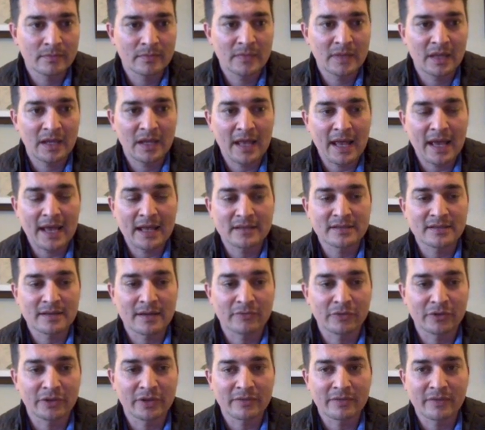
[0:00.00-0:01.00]
It had
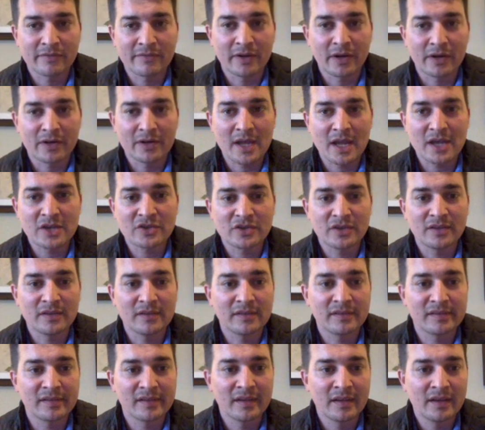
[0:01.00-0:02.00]
several different
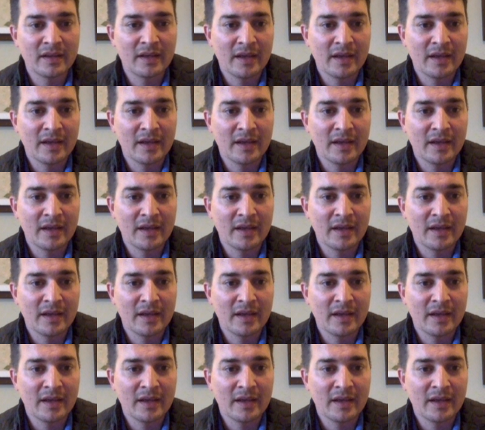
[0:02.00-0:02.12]
variations.